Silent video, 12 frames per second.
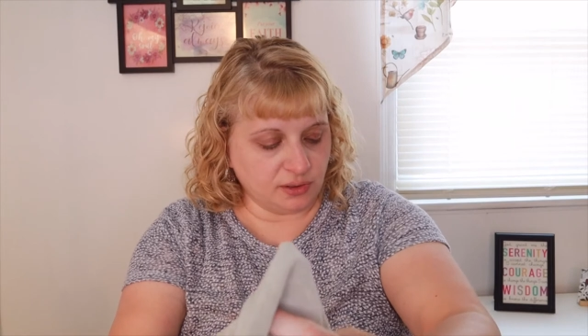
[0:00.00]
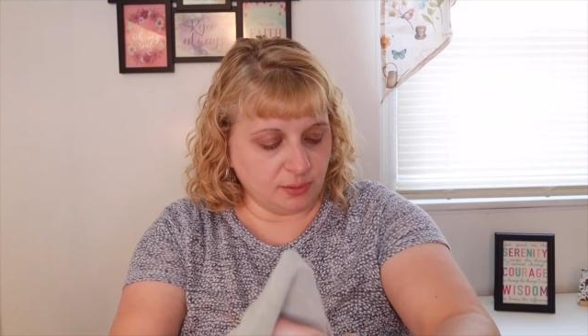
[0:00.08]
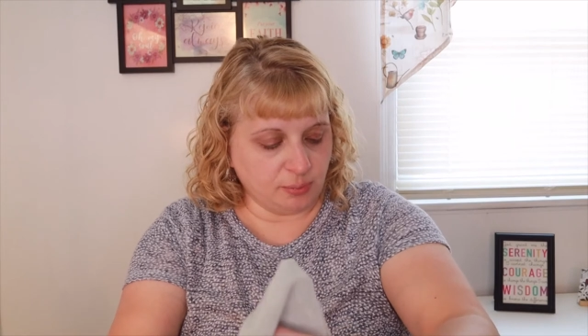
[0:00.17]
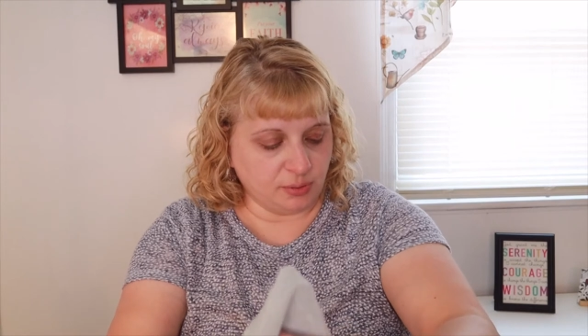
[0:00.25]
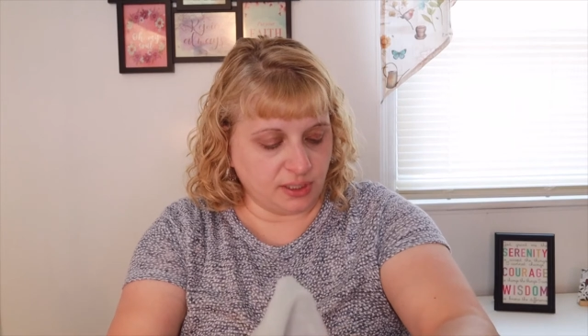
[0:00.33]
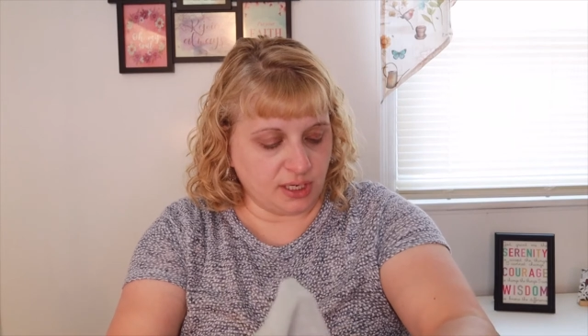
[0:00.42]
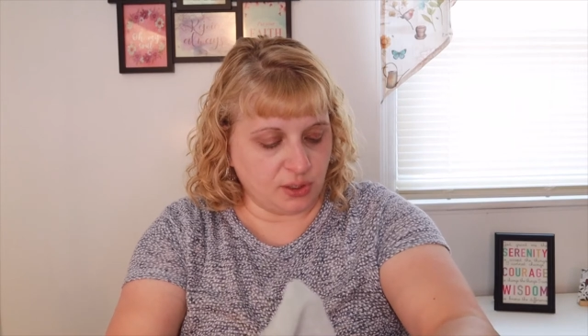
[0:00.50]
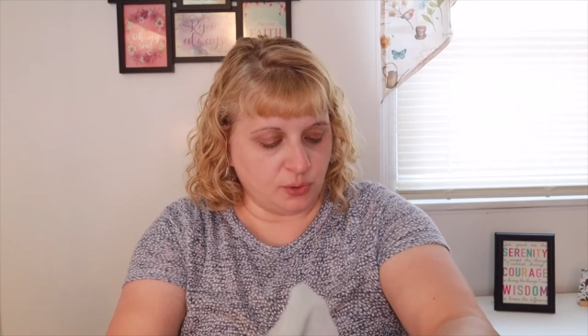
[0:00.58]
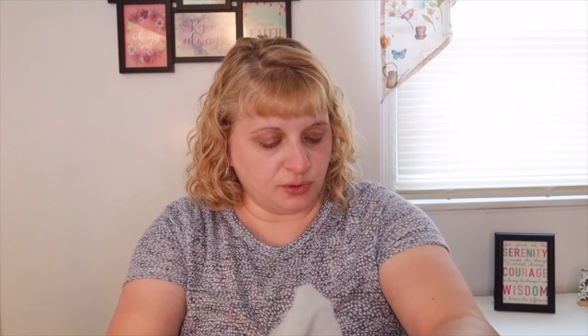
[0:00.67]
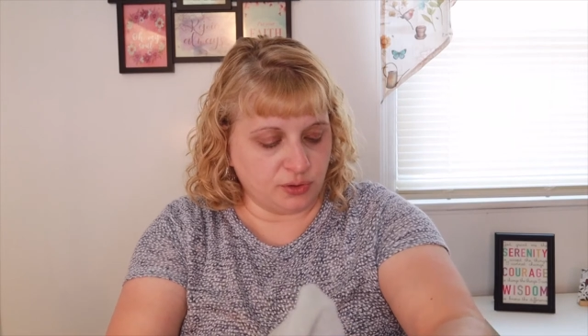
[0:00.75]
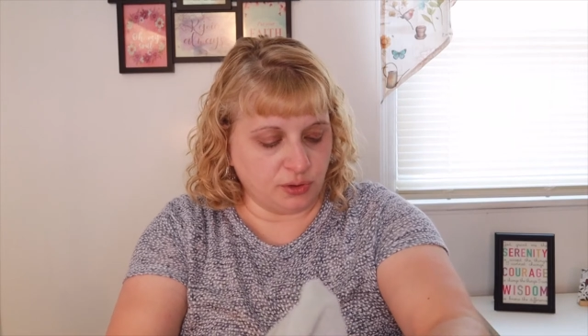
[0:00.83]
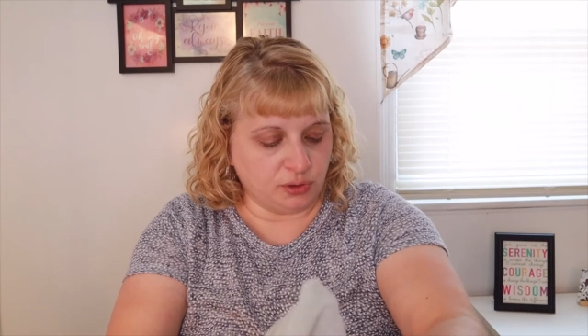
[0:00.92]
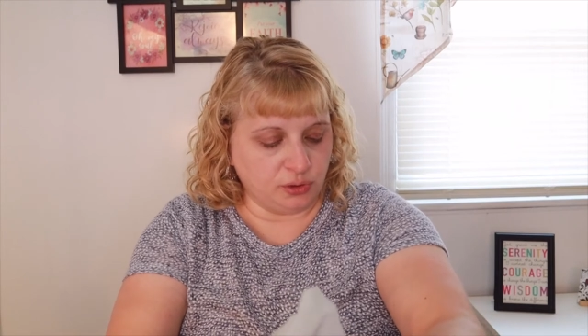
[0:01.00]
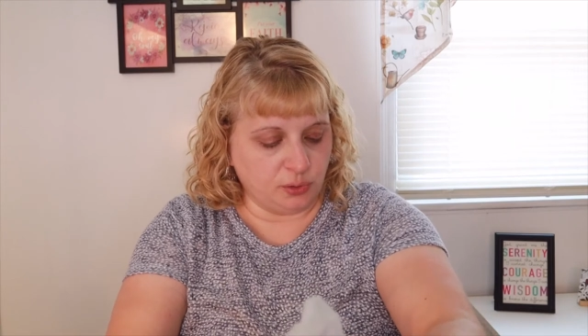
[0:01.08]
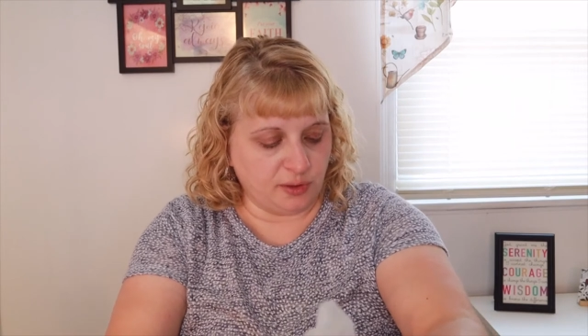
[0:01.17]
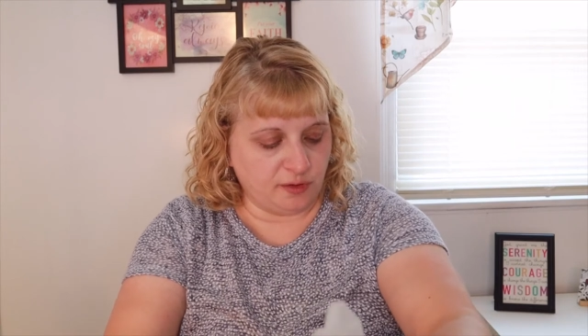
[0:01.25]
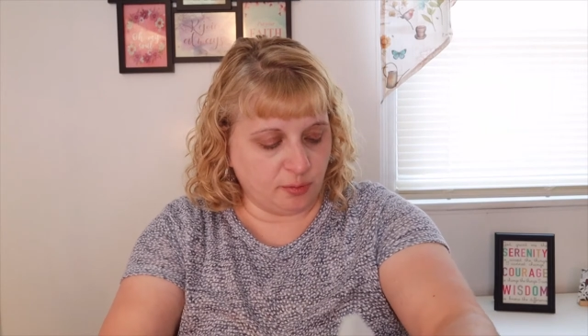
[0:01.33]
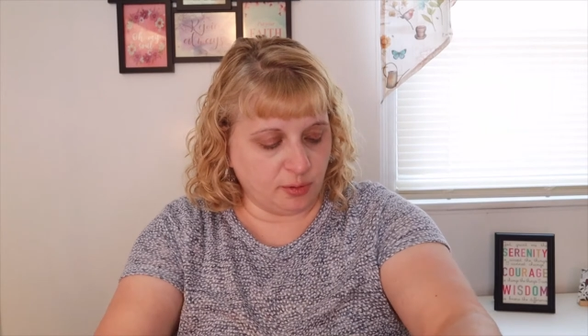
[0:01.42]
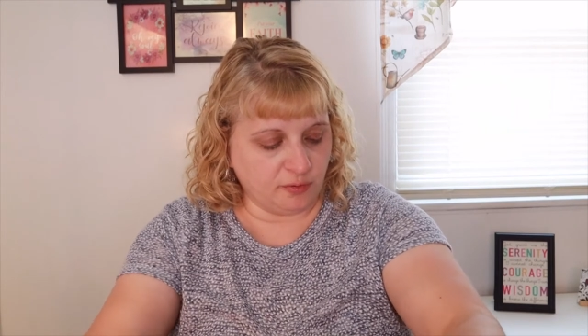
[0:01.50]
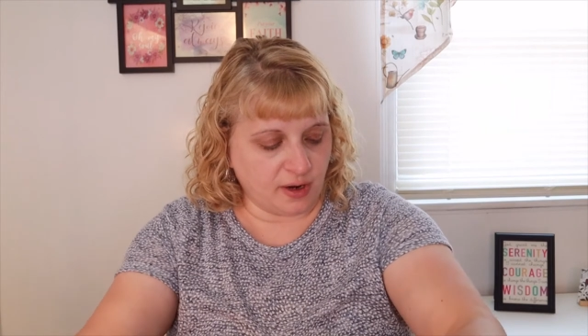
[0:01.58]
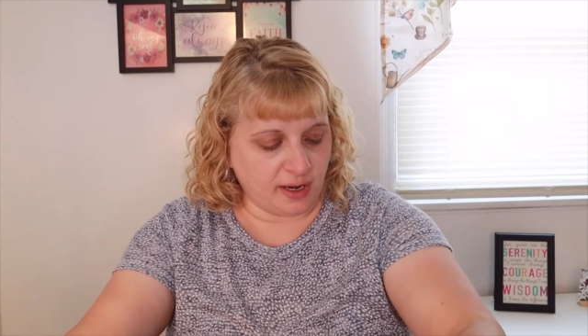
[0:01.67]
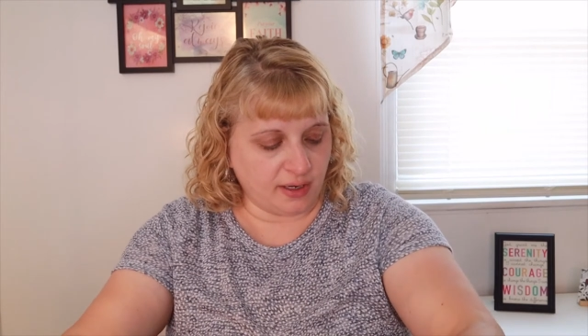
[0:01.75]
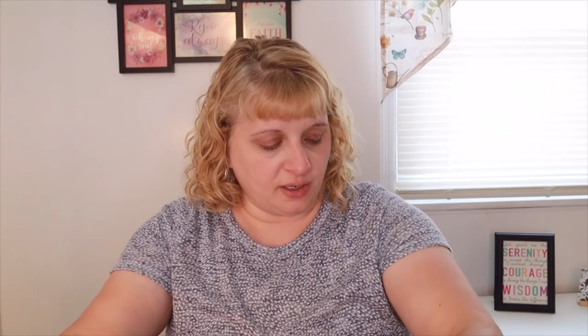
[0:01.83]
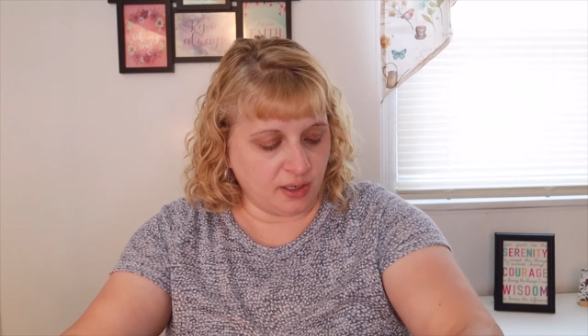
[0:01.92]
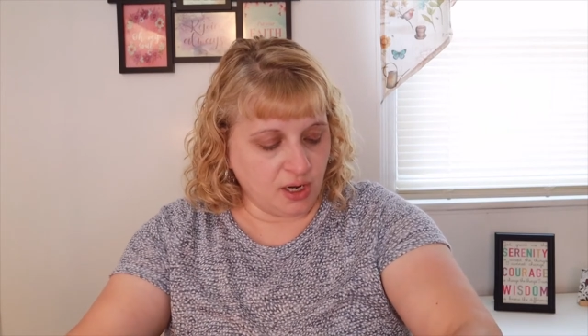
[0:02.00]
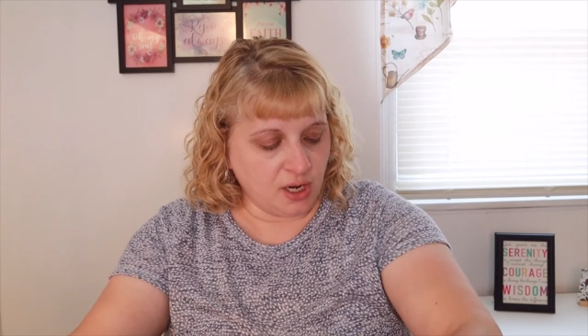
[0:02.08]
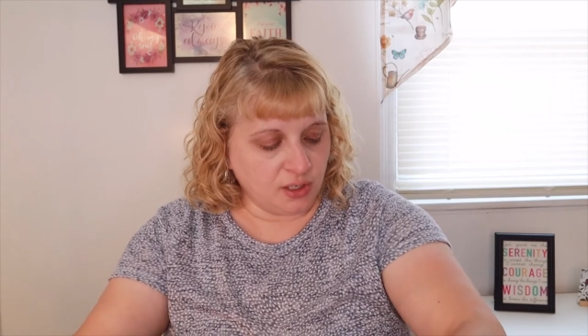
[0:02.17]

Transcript: complete, use the glue we've provided